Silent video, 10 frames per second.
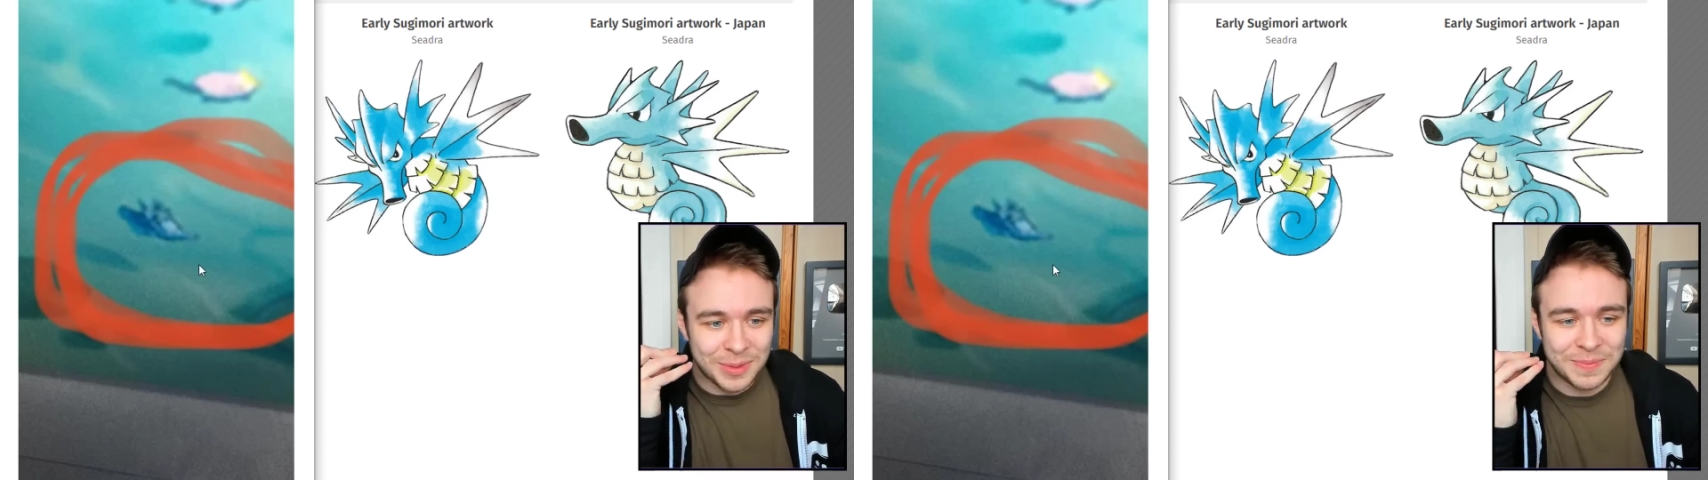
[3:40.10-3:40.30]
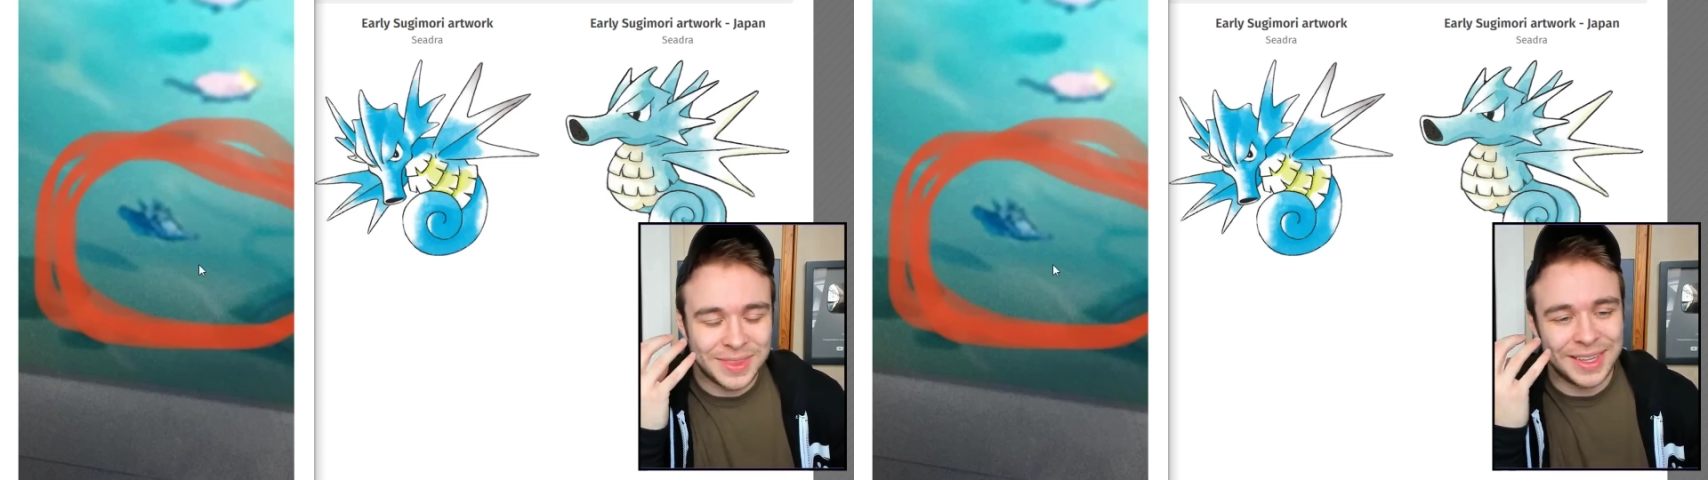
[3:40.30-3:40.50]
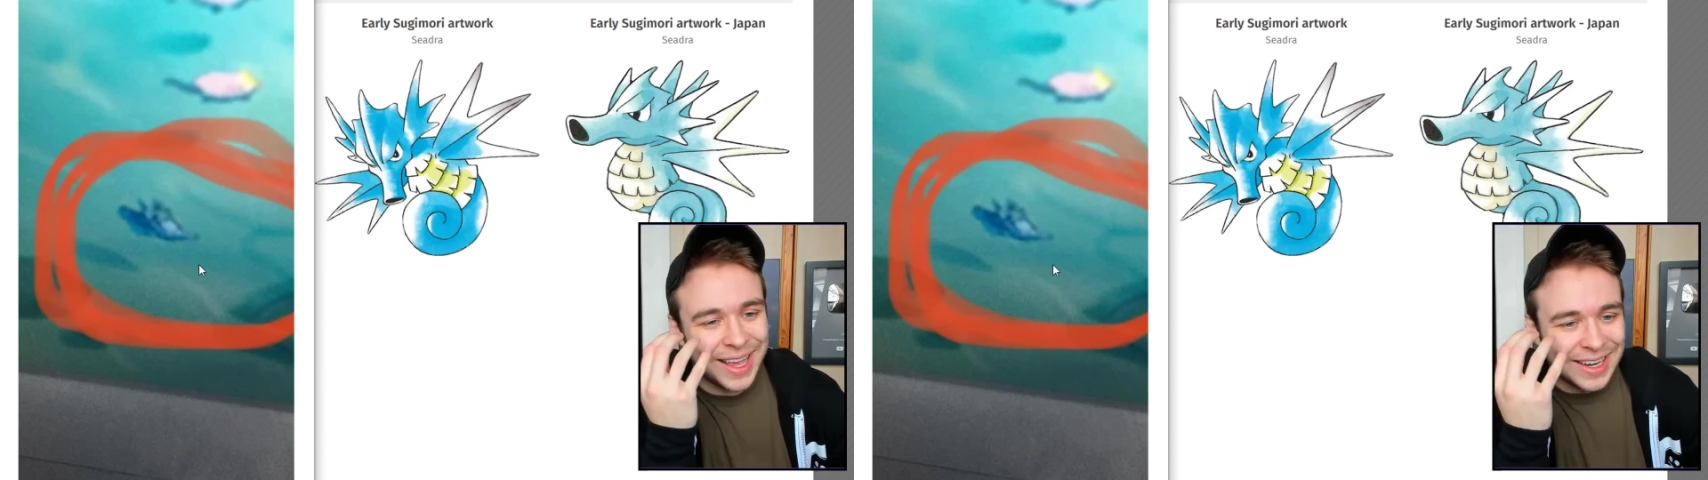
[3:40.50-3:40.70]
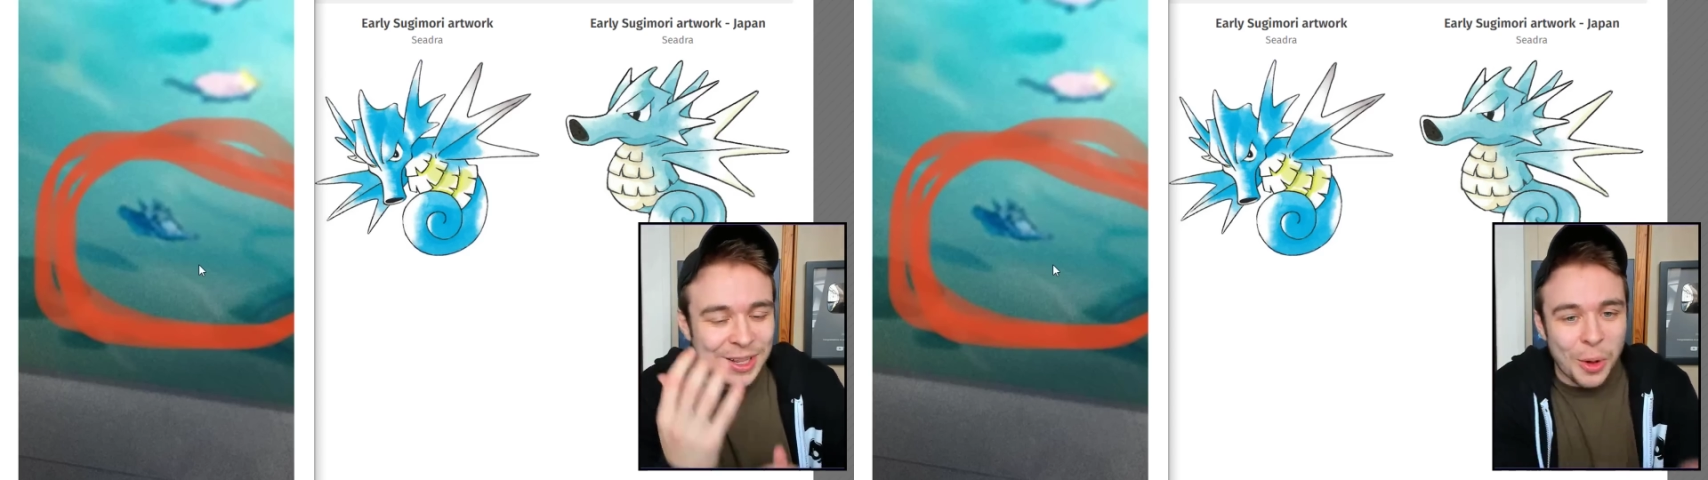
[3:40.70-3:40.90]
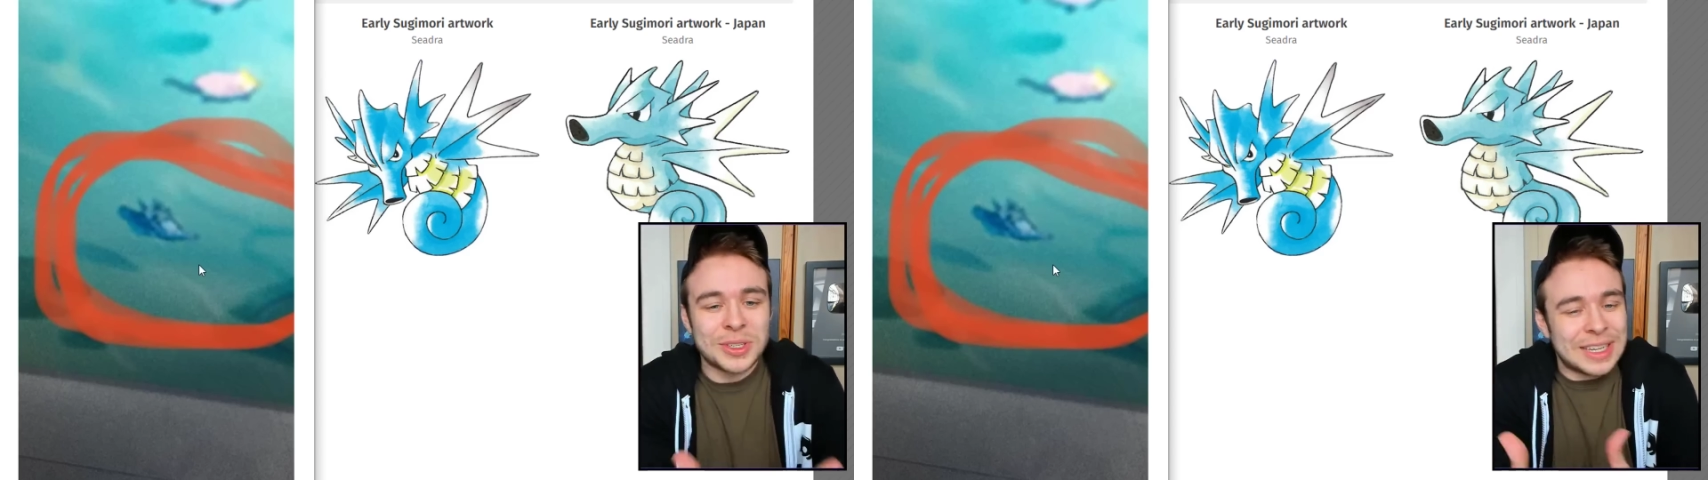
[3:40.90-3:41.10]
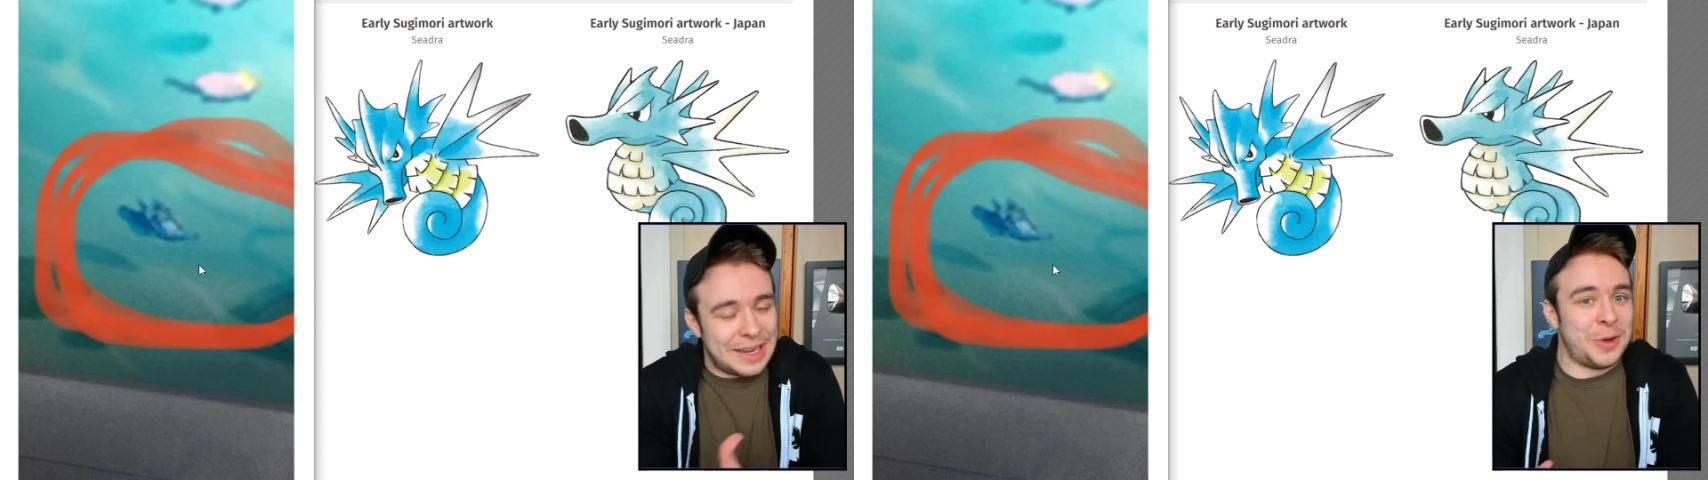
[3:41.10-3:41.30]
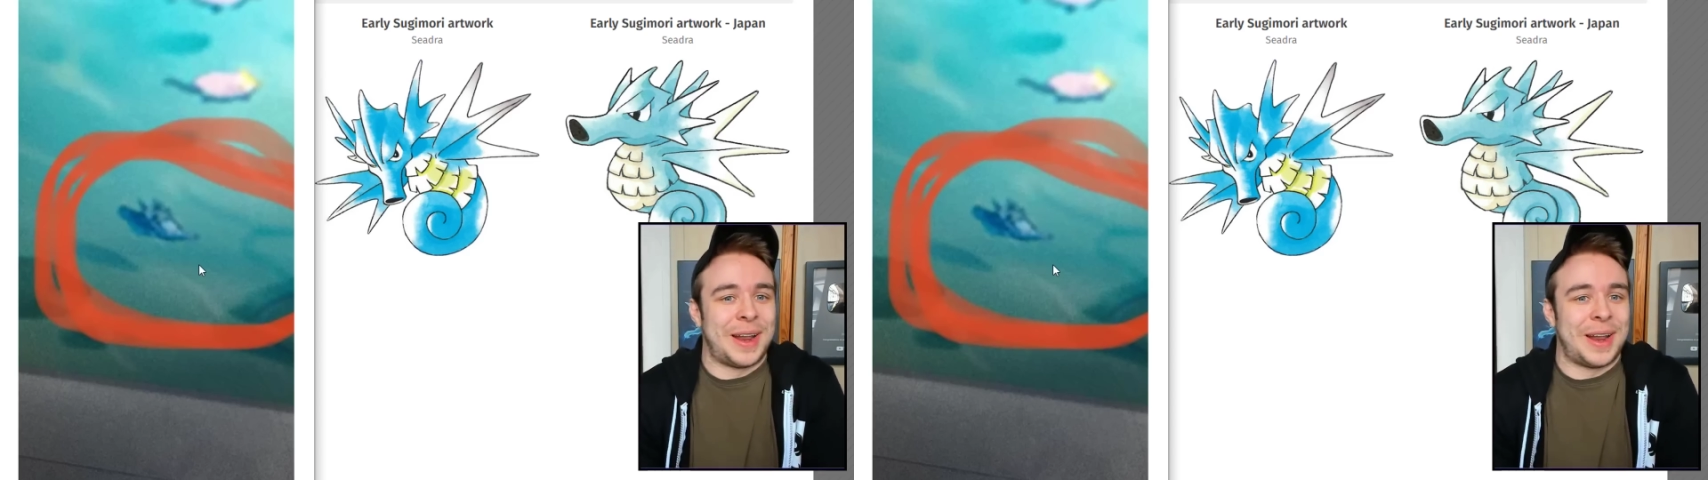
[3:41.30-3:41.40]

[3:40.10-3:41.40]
the, it looks a little